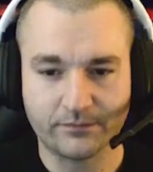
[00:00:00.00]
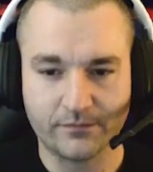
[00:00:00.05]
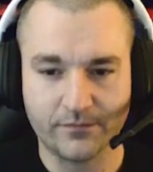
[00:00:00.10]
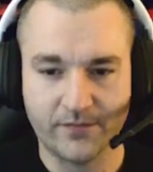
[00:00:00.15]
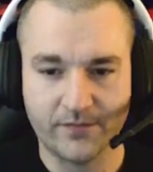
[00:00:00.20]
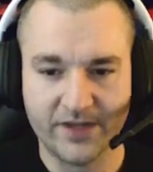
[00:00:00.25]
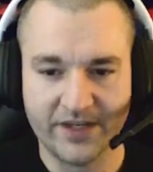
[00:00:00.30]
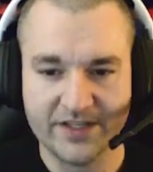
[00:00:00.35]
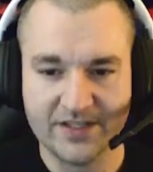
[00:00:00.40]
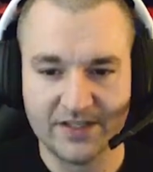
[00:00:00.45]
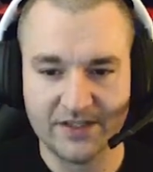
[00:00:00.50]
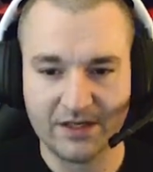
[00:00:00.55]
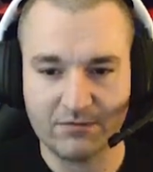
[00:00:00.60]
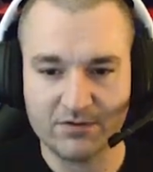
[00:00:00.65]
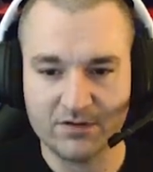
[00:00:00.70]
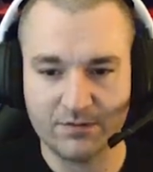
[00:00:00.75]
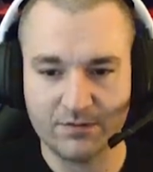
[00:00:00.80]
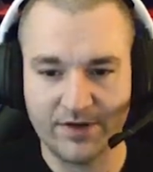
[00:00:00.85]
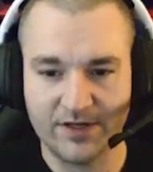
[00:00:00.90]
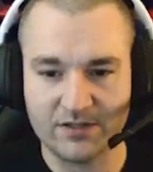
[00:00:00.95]
he said that
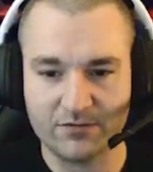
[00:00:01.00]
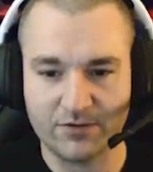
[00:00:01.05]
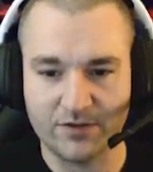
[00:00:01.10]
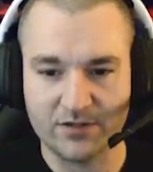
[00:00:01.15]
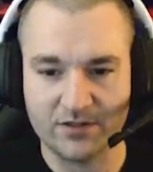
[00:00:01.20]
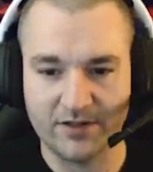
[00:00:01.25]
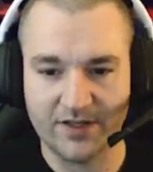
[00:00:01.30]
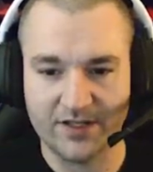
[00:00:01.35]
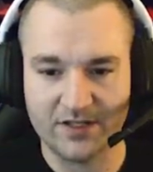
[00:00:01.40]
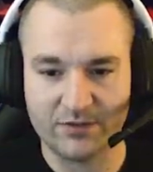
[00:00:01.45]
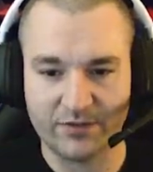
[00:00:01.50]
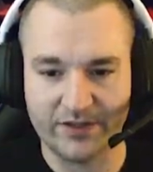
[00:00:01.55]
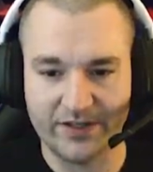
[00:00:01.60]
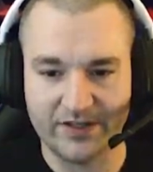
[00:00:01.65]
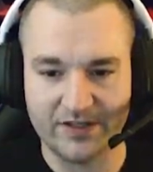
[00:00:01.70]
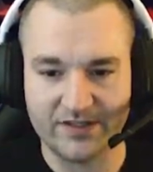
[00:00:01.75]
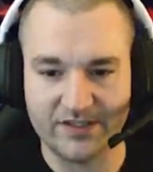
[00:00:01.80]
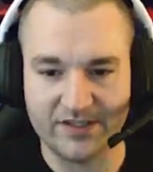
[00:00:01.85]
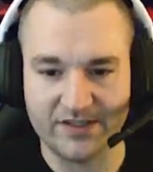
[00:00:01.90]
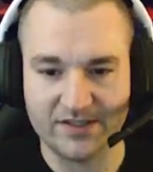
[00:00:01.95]
was the best one, so that's what he
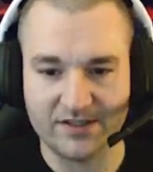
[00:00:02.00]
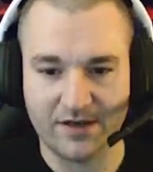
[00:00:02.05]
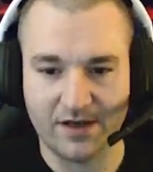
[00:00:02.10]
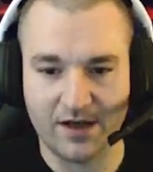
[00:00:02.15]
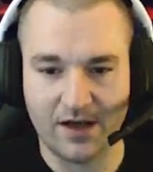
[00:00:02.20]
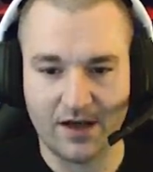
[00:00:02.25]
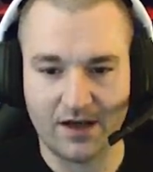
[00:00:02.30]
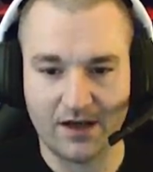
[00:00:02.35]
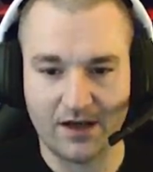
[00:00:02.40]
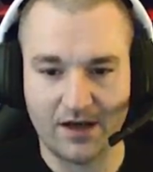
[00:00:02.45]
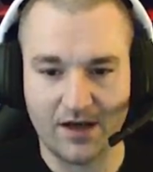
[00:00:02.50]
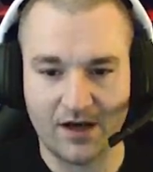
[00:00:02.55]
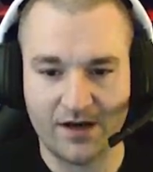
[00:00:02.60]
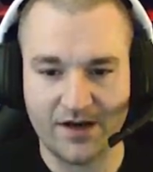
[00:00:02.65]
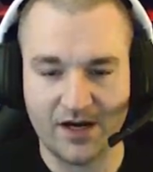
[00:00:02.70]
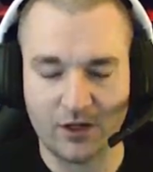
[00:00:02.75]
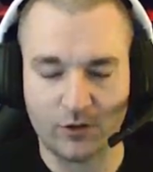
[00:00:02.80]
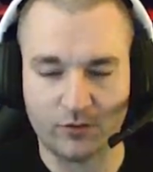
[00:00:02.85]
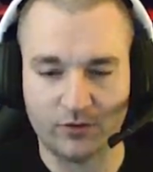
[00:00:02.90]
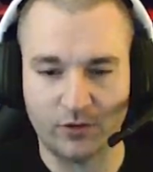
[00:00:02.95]
is. He's a
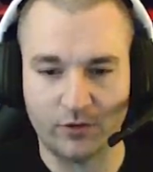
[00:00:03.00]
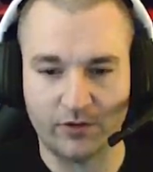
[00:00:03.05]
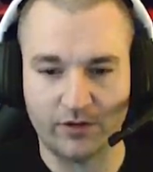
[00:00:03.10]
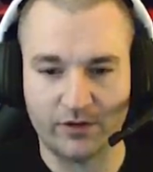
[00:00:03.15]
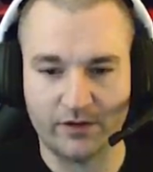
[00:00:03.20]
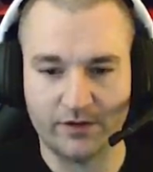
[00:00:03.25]
Necrolord.